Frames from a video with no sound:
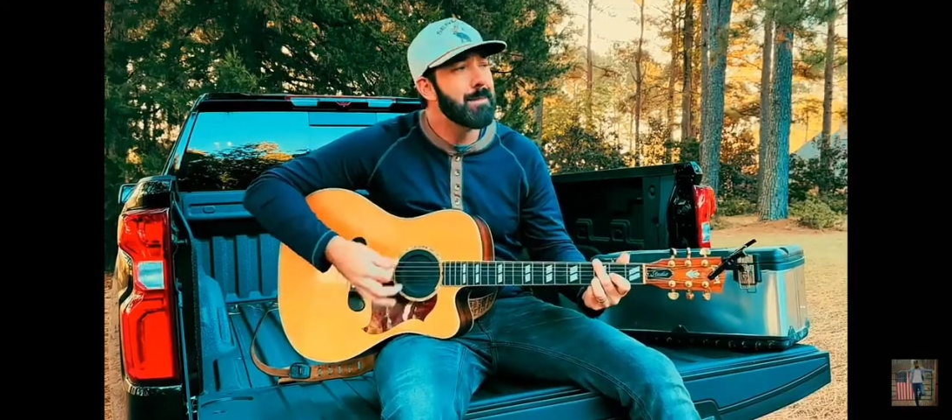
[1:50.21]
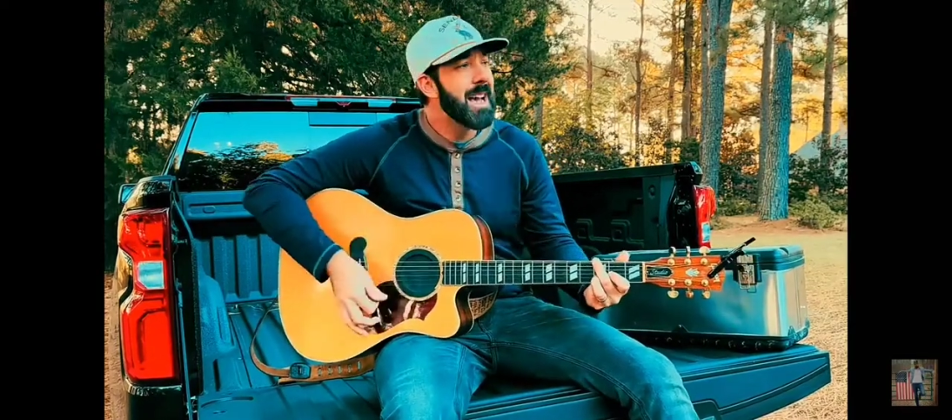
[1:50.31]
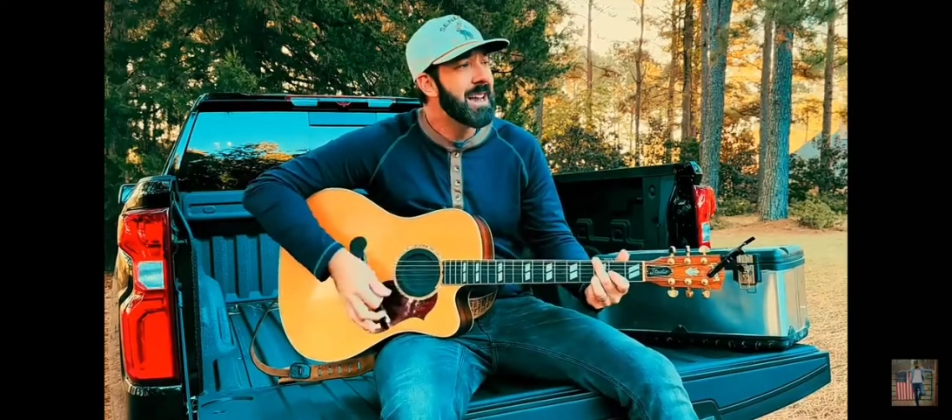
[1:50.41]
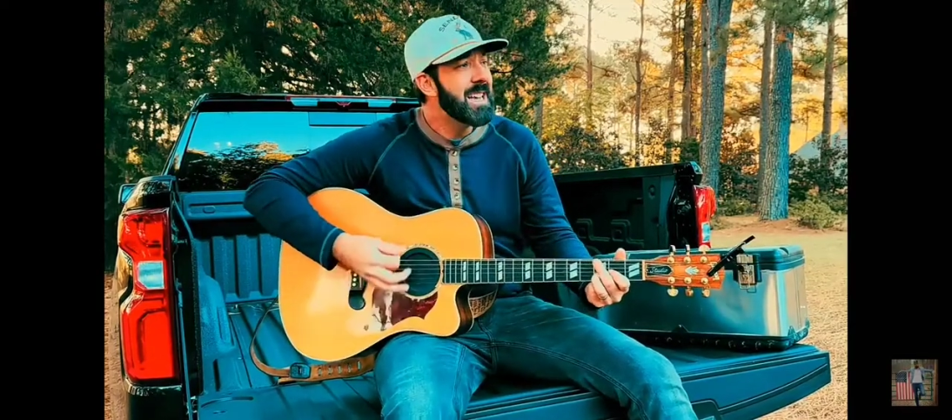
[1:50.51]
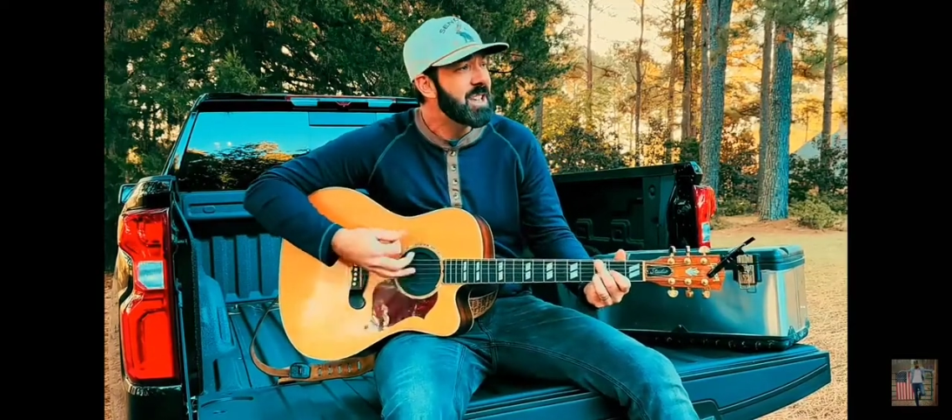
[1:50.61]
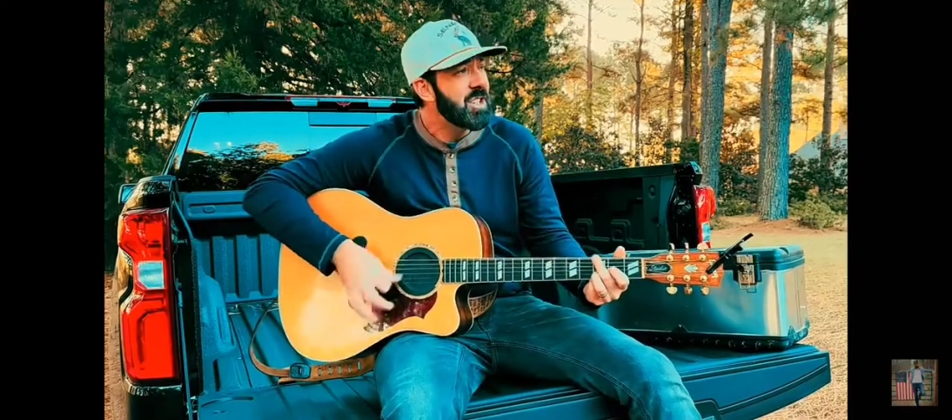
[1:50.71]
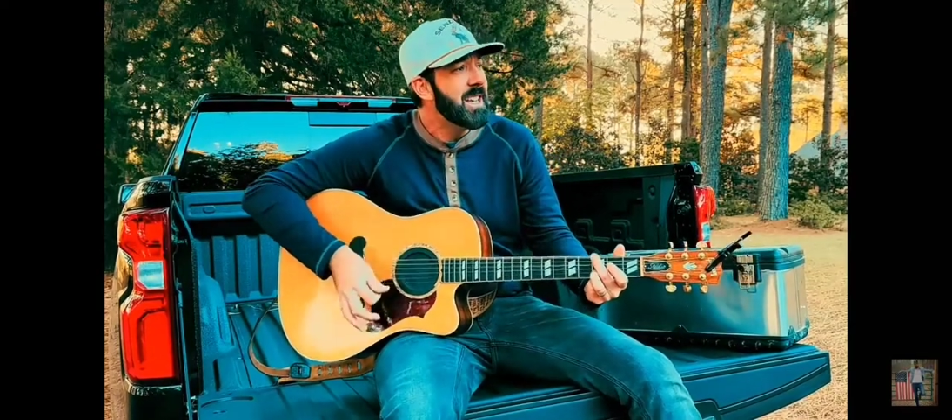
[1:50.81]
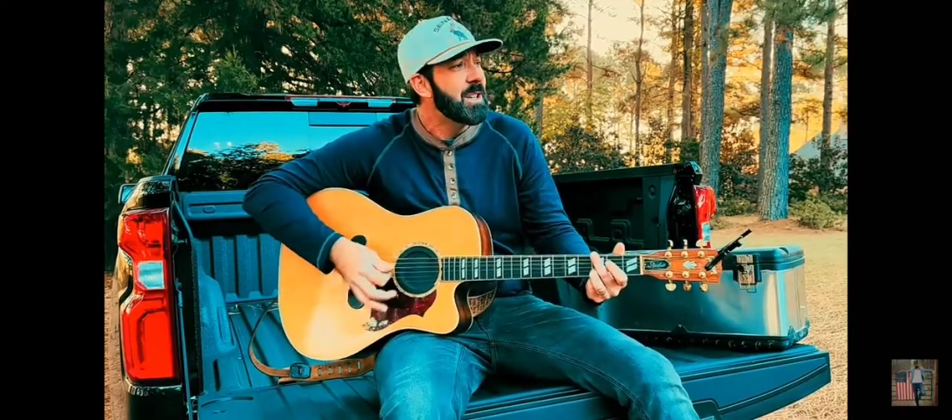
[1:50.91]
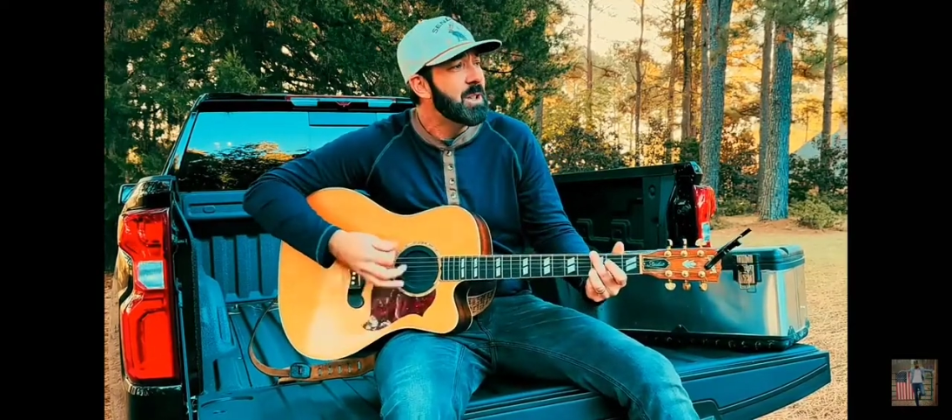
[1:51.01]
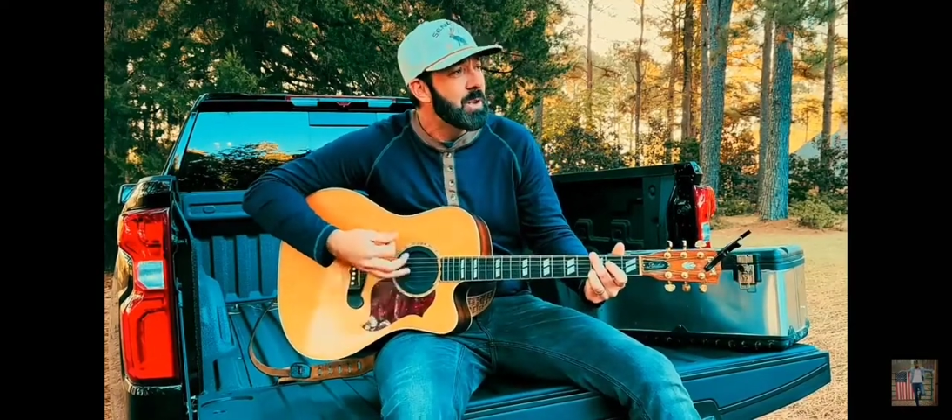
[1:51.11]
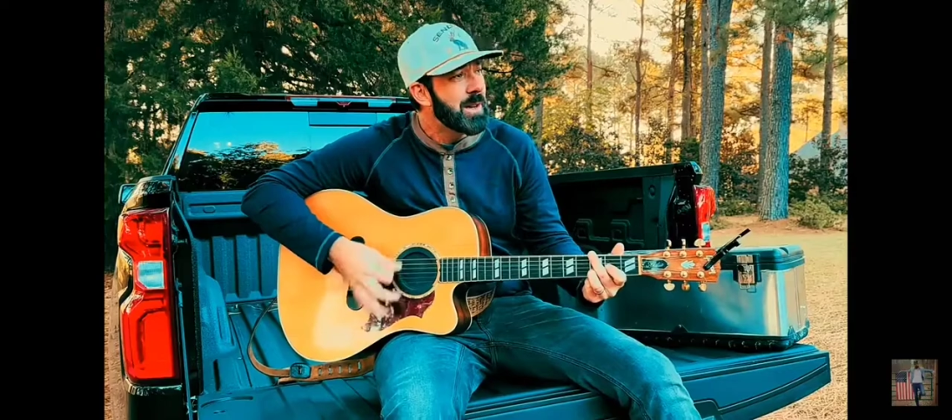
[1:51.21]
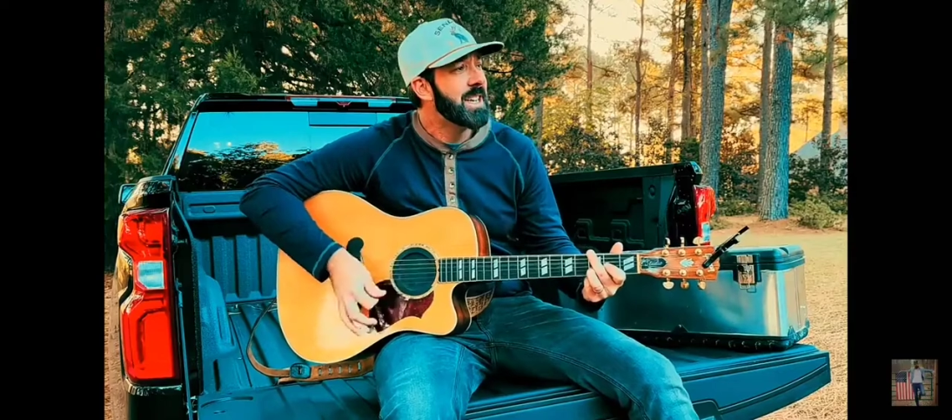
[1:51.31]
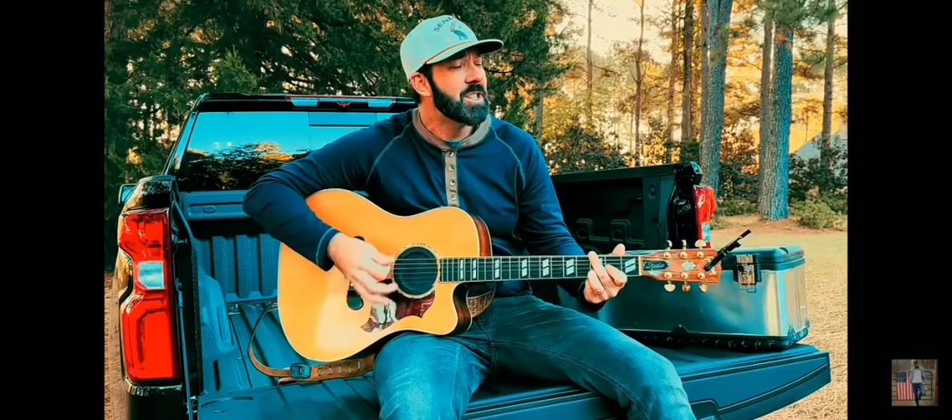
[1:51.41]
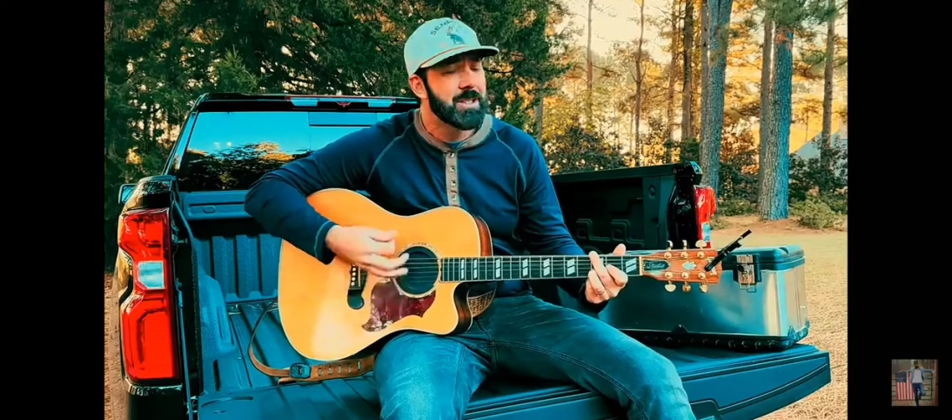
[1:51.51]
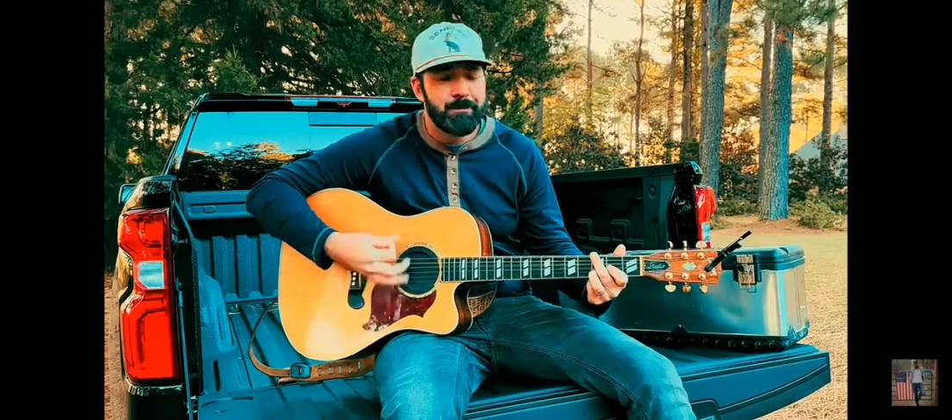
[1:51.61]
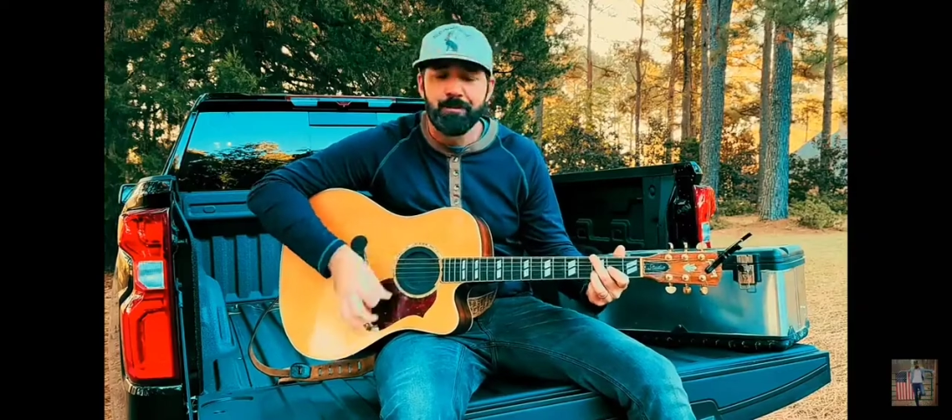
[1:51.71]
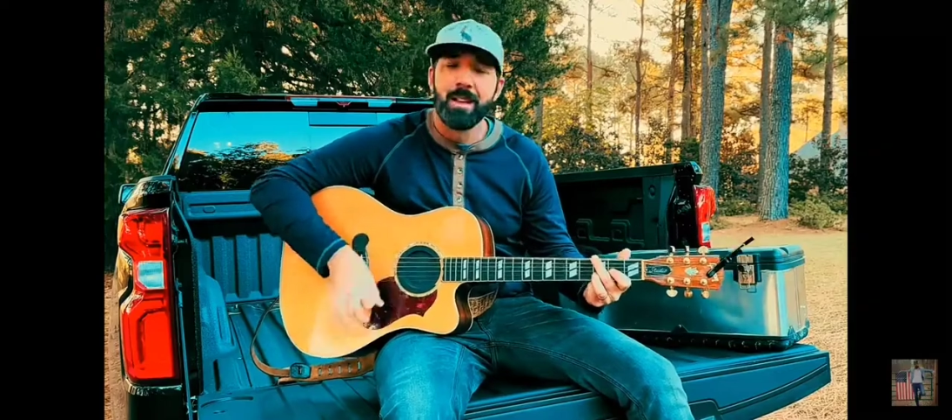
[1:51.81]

mad. Next generation